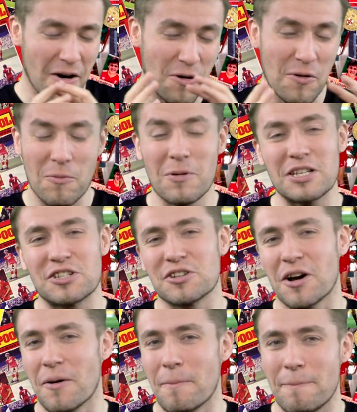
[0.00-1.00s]
which
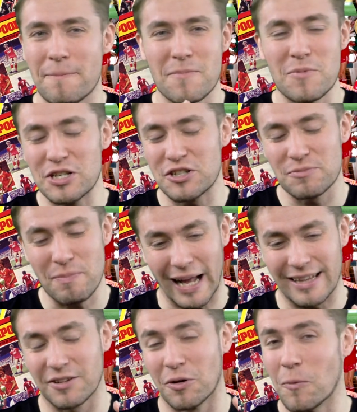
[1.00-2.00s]
uh, which
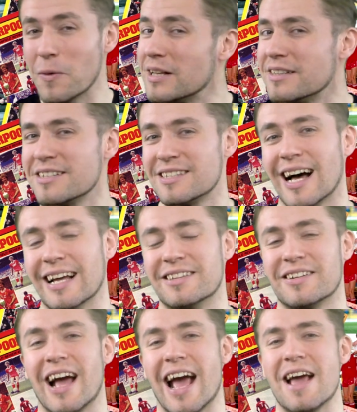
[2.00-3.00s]
battle will decide
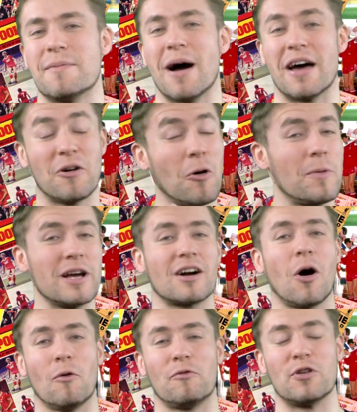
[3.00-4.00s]
the game and who will
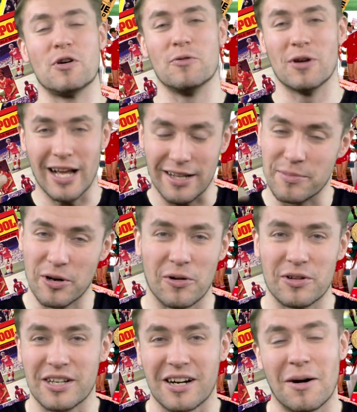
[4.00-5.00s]
go through let me
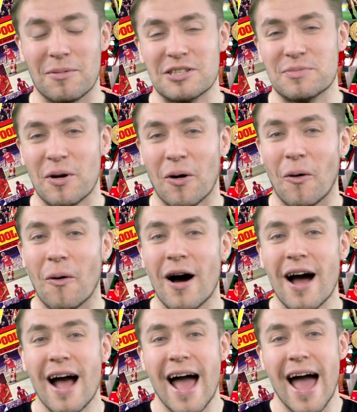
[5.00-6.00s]
know in the comments below
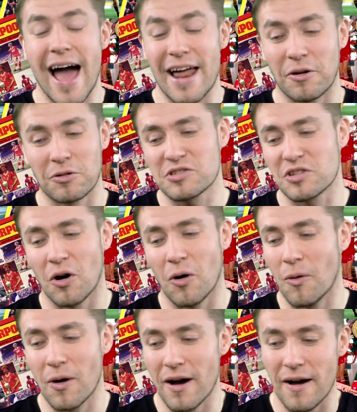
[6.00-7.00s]
and
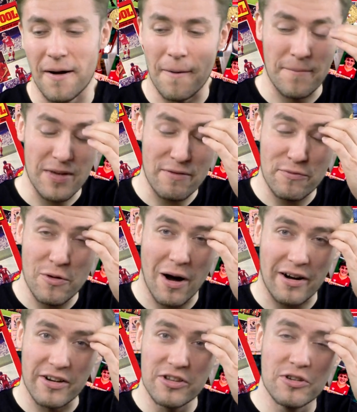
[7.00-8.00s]
also uh, if you
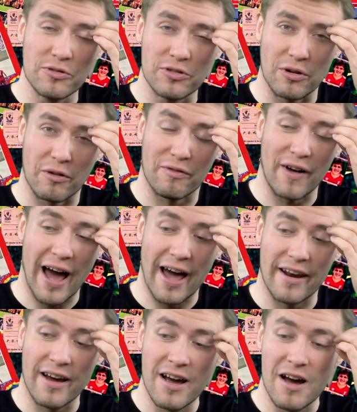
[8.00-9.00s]
are a neutral
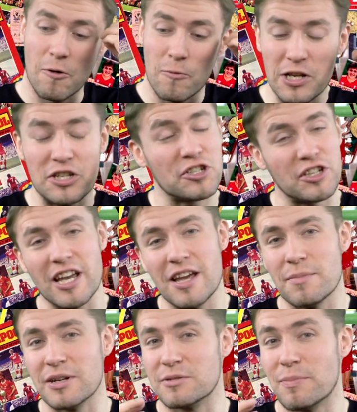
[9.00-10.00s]
fan which
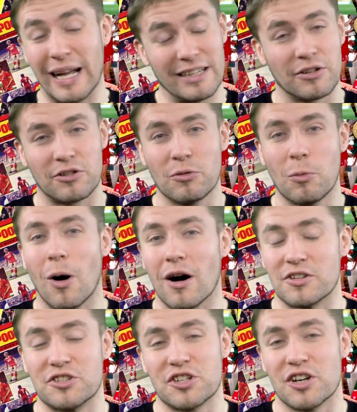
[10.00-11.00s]
team is better to
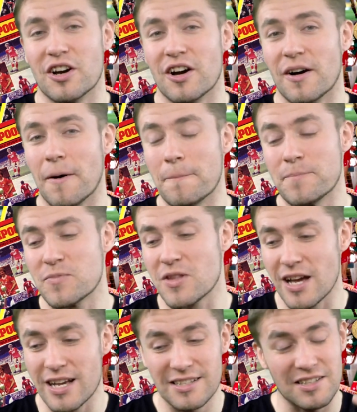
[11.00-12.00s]
watch um,
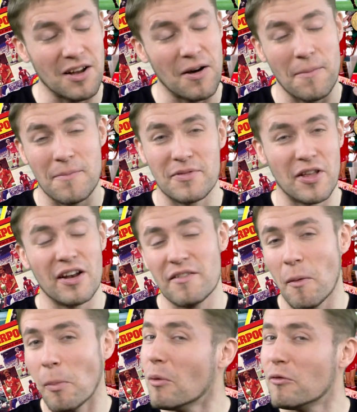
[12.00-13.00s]
is uh, the
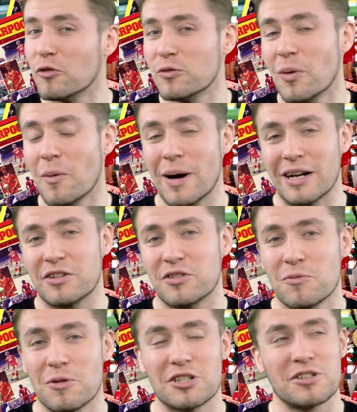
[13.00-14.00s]
Liverpool football better
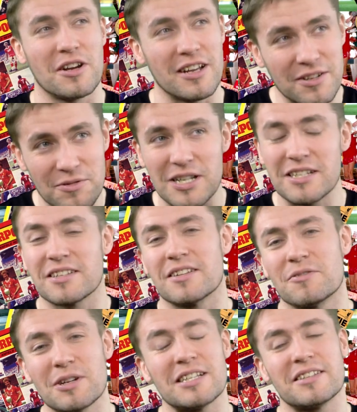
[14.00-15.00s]
to watch in recent
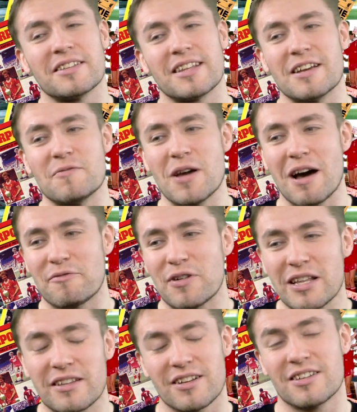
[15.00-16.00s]
recently we have
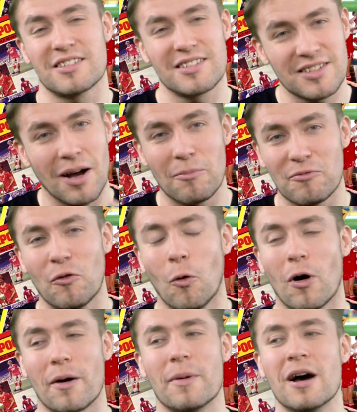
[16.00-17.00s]
hit uh, some
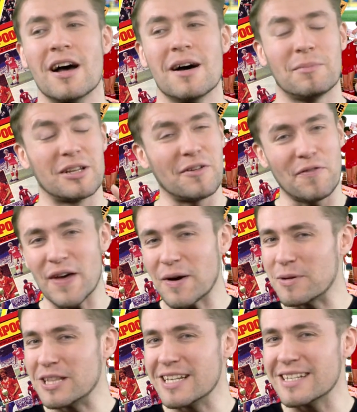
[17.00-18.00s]
form but the thing
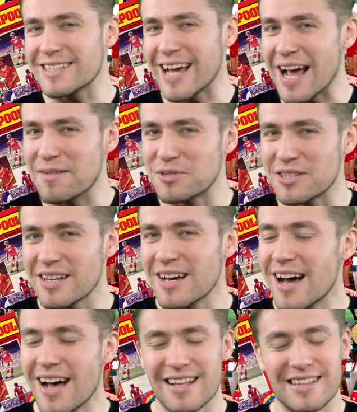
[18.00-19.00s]
with these games
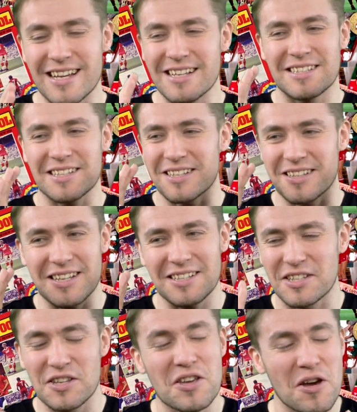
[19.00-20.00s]
these
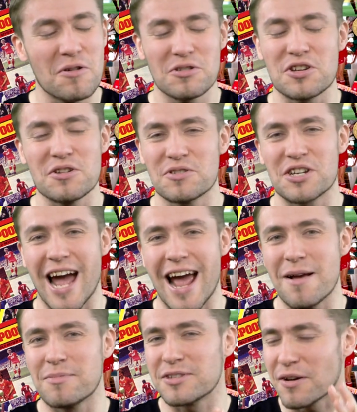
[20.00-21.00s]
these huge huge
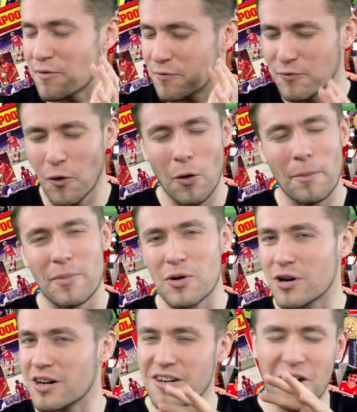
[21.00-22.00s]
games form
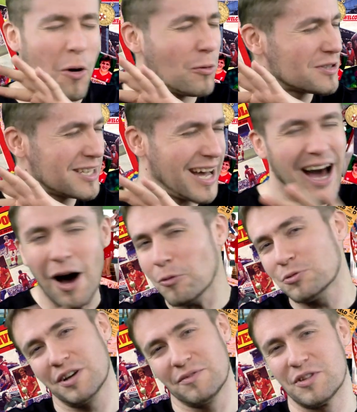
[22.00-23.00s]
book goes
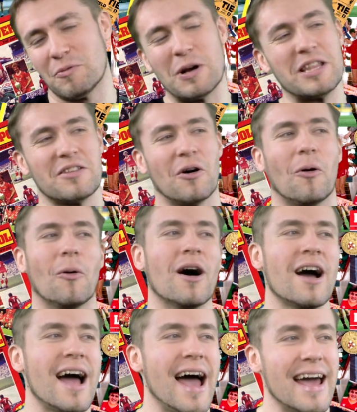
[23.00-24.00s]
out of the window
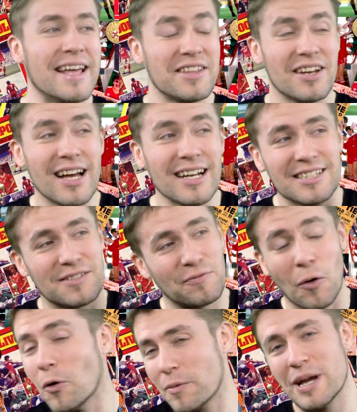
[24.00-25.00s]
in the last
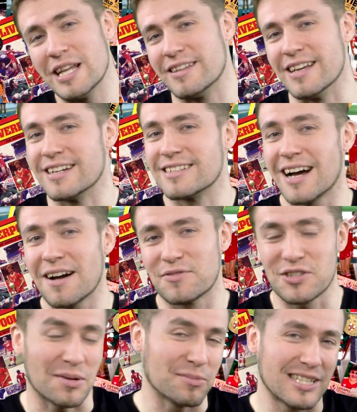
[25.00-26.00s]
4 meetings I have
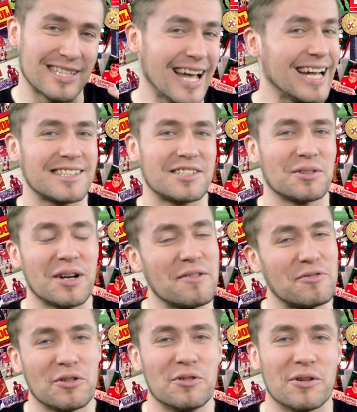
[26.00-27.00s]
some stats to
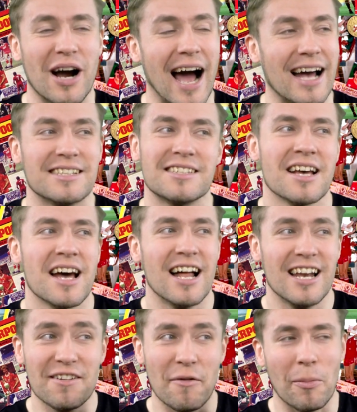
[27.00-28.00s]
give to you guys.
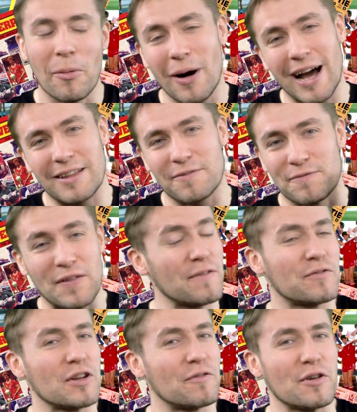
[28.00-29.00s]
Liverpool had
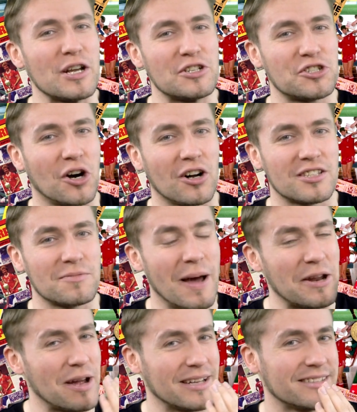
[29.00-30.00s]
53 shots,
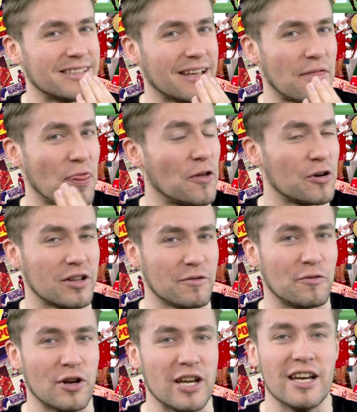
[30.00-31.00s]
Man United had
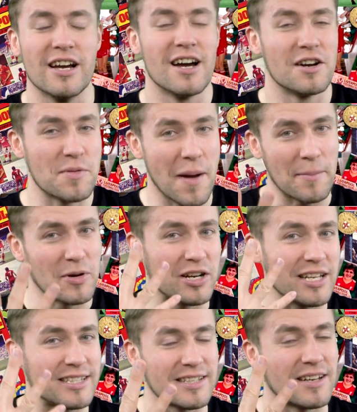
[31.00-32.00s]
33. Remember
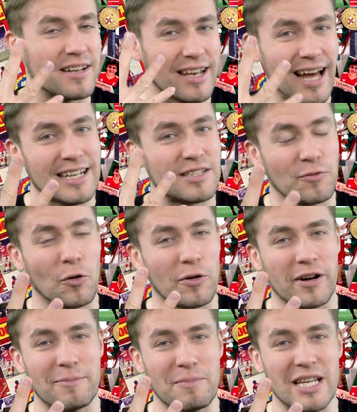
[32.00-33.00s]
these last
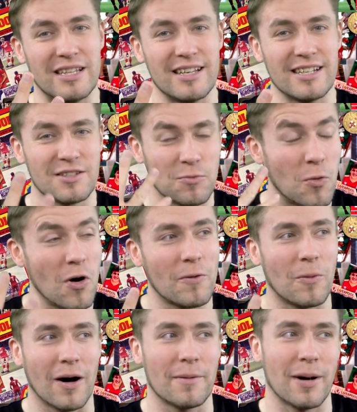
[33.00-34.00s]
4 meetings were
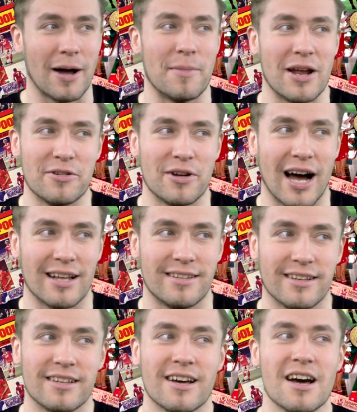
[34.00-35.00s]
won by Man
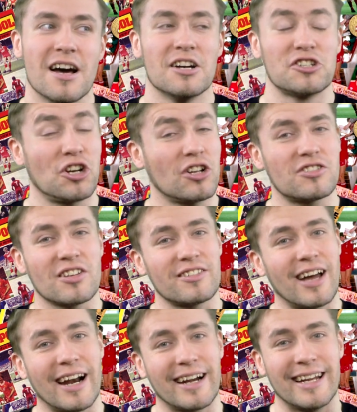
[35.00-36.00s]
United. Shots on
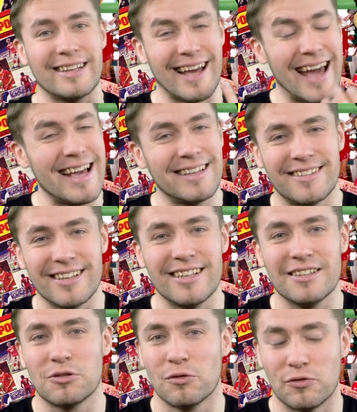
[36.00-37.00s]
target
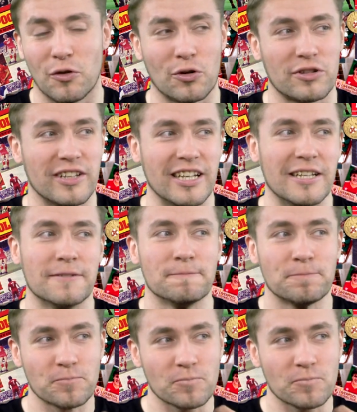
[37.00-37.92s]
18 to 14